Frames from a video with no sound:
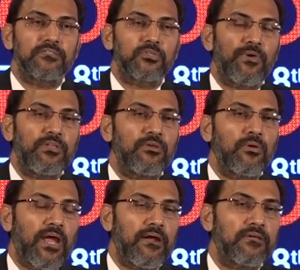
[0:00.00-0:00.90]
So when you
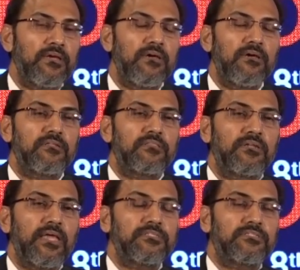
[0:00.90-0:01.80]
look at the
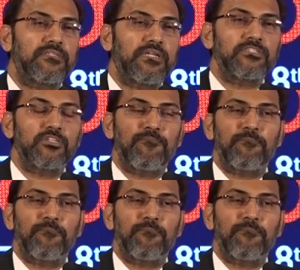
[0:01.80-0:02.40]
next generation of